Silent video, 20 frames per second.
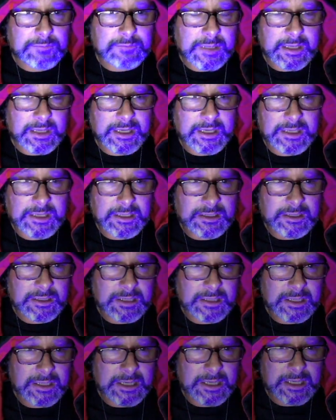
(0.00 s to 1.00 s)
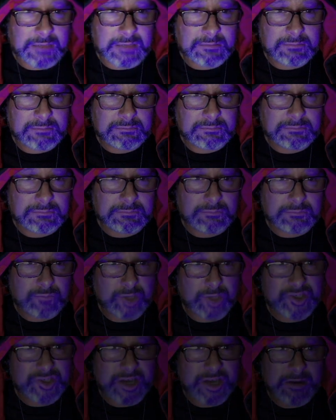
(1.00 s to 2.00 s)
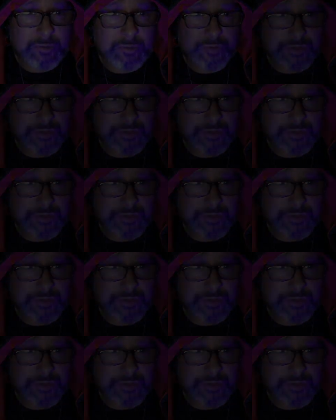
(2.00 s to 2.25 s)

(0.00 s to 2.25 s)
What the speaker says: and watch scary movies.